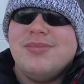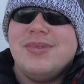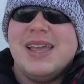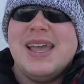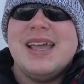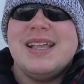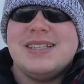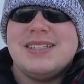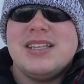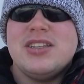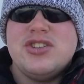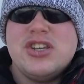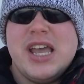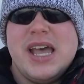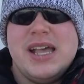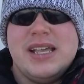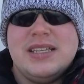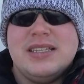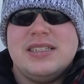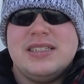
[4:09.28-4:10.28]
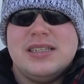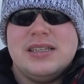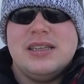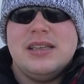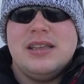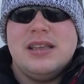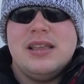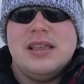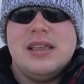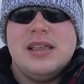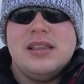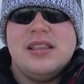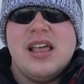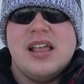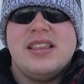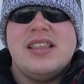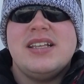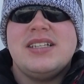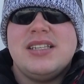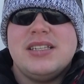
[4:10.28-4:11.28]
and suggest
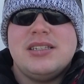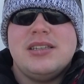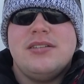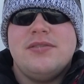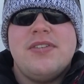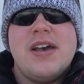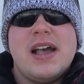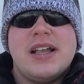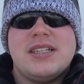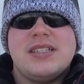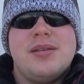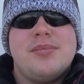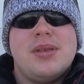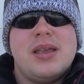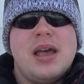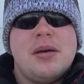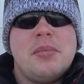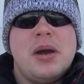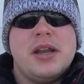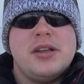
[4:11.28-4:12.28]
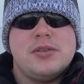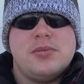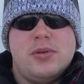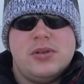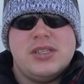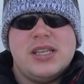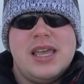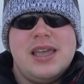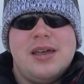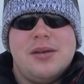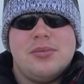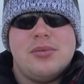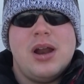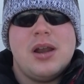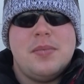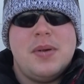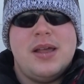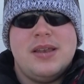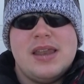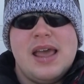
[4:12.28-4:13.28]
that this is, in fact, something I might as well take up
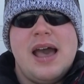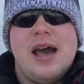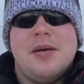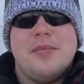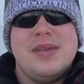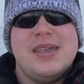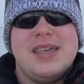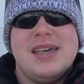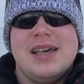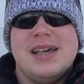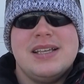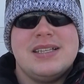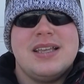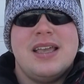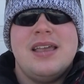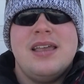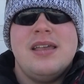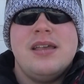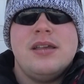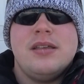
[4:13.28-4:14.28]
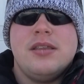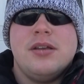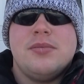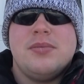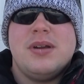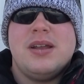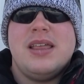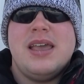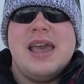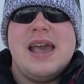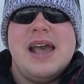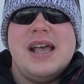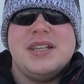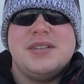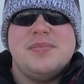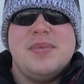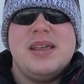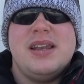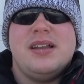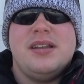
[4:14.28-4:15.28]
right about now, because there really
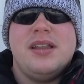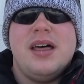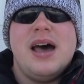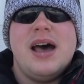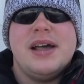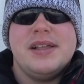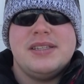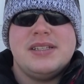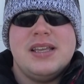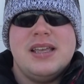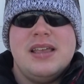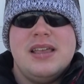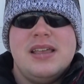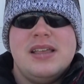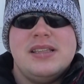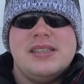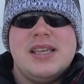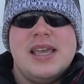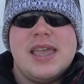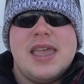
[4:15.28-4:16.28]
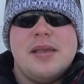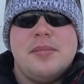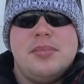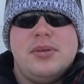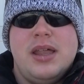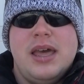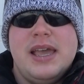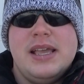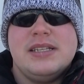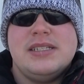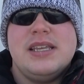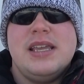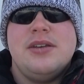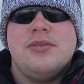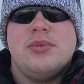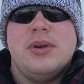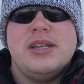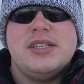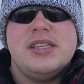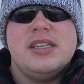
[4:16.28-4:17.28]
has been a lot taking place
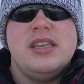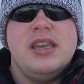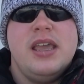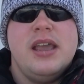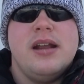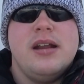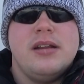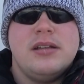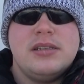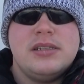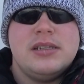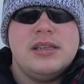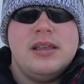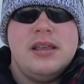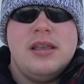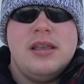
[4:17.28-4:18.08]
in recent years.